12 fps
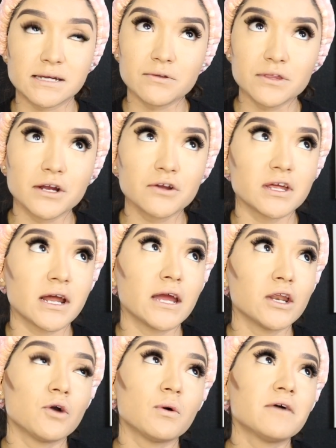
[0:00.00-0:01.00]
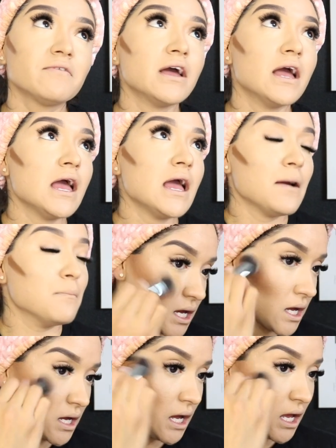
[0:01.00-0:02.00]
out there that I know of
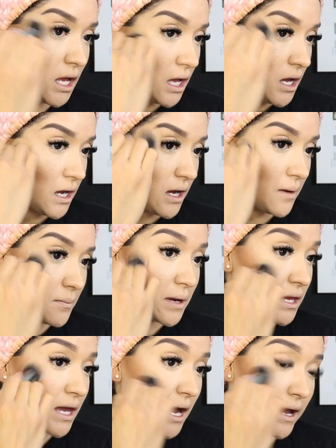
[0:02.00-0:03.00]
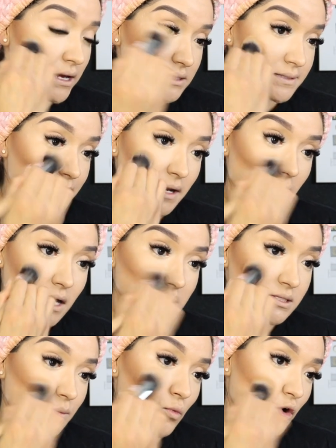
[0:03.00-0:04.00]
that Um, but yeah, it's been
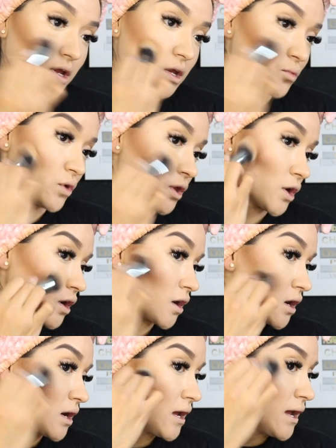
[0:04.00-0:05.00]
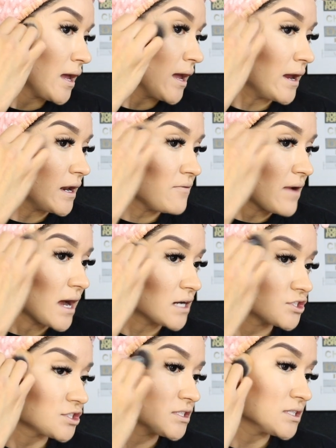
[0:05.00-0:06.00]
awesome working with her. And I've
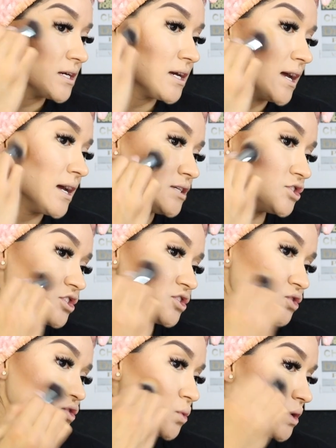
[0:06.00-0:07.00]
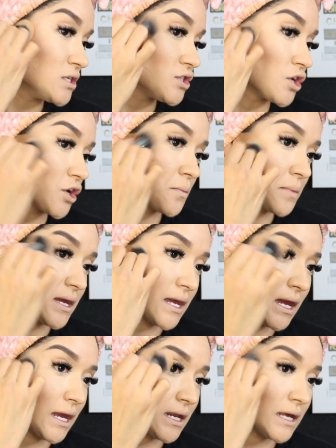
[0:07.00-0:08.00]
actually just joined her
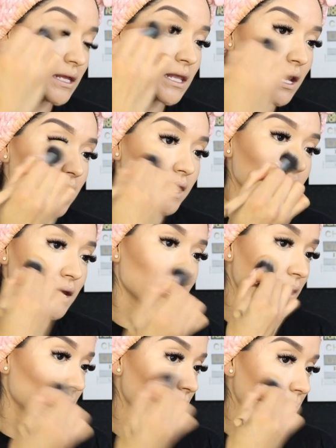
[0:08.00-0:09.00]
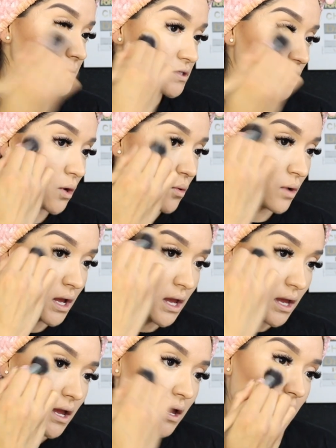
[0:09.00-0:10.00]
bikini line. Um, so
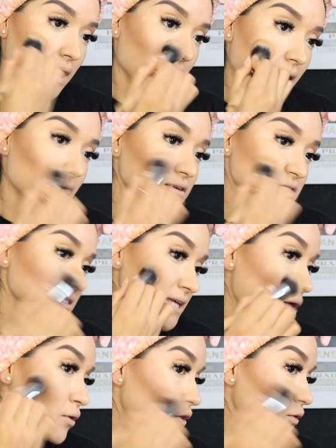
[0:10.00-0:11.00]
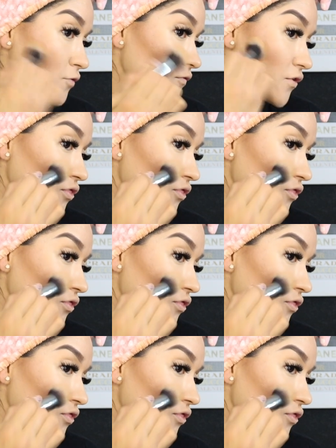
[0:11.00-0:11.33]
I have a discount code for